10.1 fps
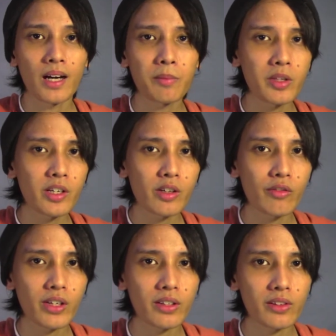I'm Thinking of
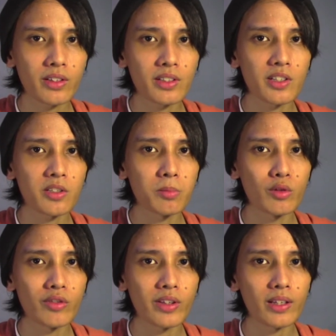Ending Things is a
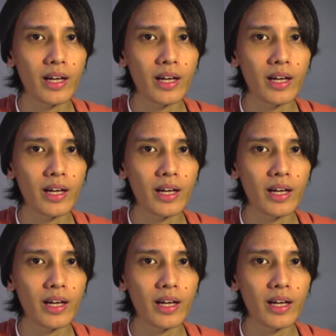movie that